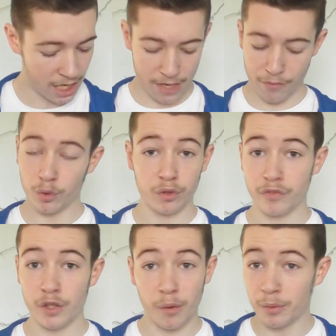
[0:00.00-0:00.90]
If it wasn't
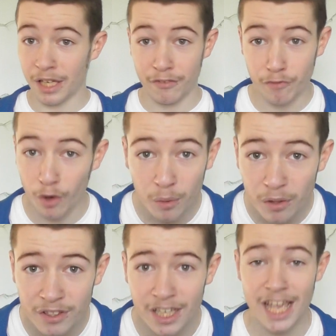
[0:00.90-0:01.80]
for you, I wouldn't have
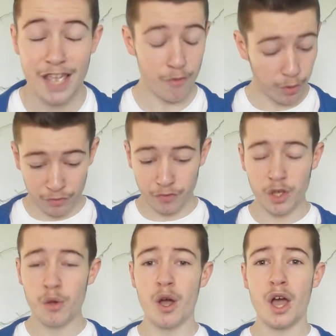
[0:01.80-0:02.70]
followers. If it wasn't for
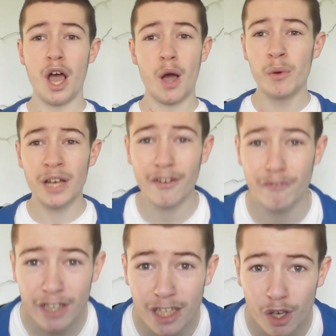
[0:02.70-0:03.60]
you, I wouldn't
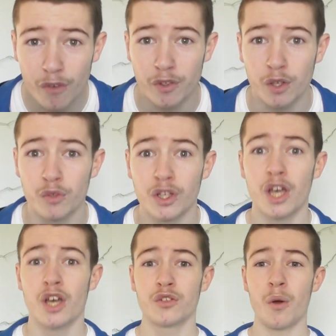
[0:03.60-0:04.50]
have video views.
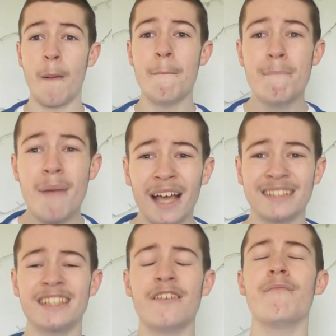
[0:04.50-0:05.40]
So a
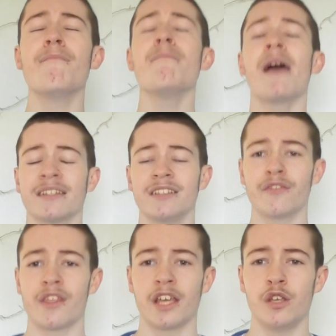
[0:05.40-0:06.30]
massive,
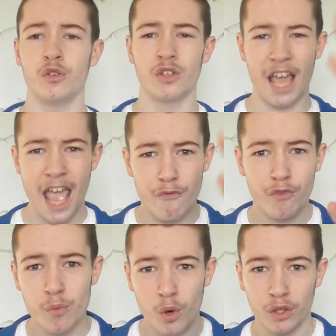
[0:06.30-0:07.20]
massive thank you to
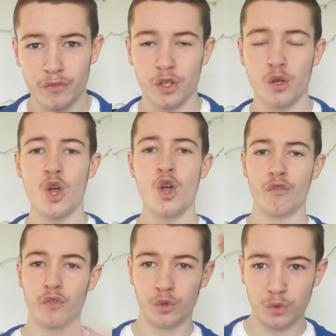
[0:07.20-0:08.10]
every one of you
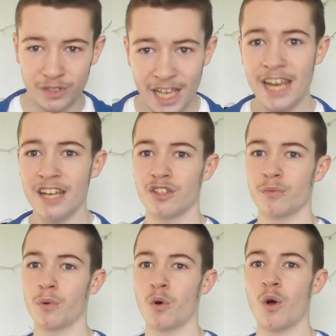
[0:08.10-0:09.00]
for your daily
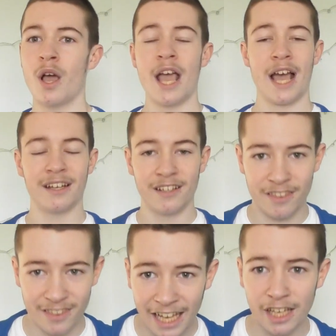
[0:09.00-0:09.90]
support. And a
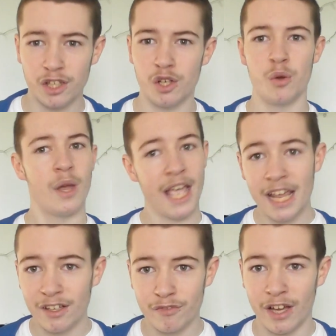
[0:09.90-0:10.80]
thank you
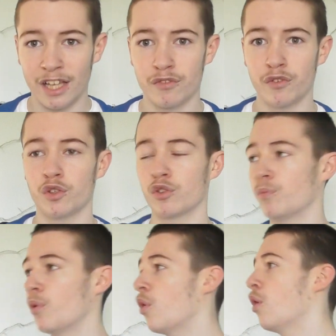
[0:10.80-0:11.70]
in advance for your
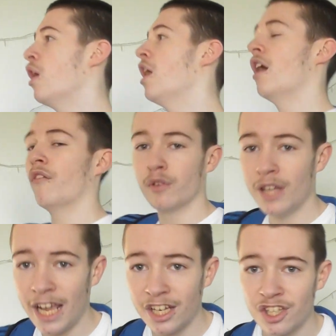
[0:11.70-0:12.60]
support for
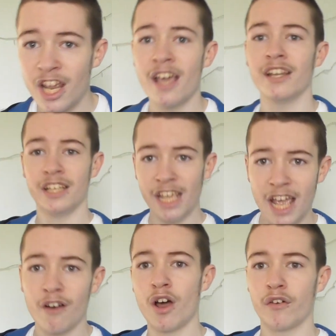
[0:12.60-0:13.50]
next year and the
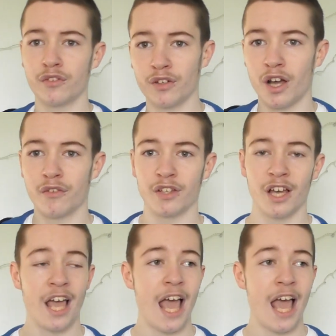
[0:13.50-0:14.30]
year after and after.